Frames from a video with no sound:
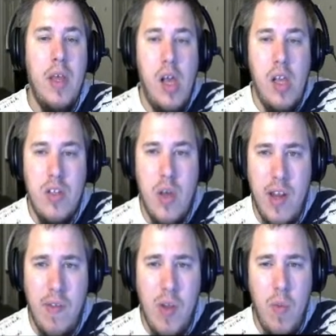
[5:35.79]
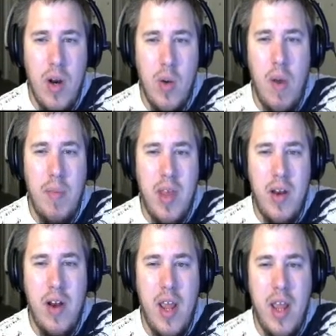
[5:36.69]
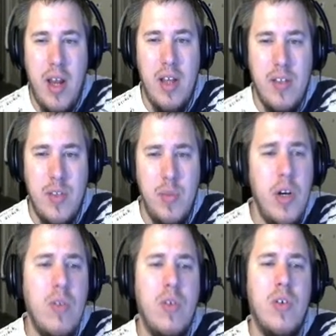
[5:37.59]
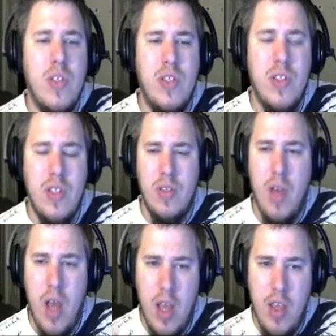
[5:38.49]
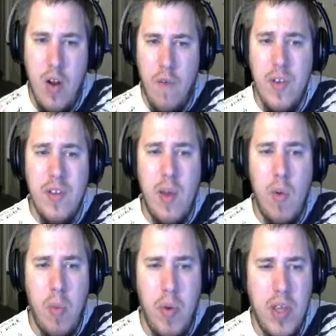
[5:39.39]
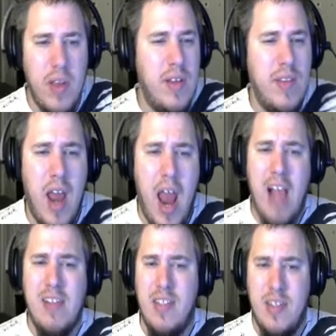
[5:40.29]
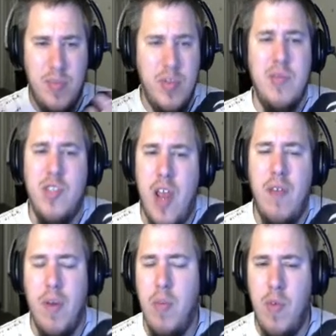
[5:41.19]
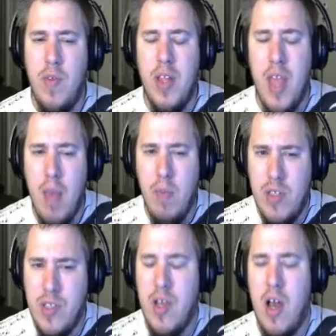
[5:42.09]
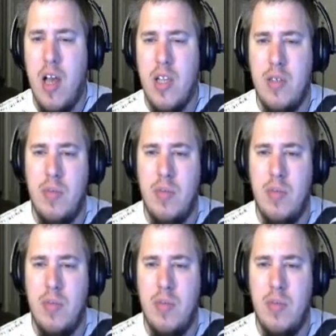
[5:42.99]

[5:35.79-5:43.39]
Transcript: So I definitely wanted a web setter, and Smeargle looks, you know, fills that role pretty good. He's got access to pretty much every move in the game, which is awesome.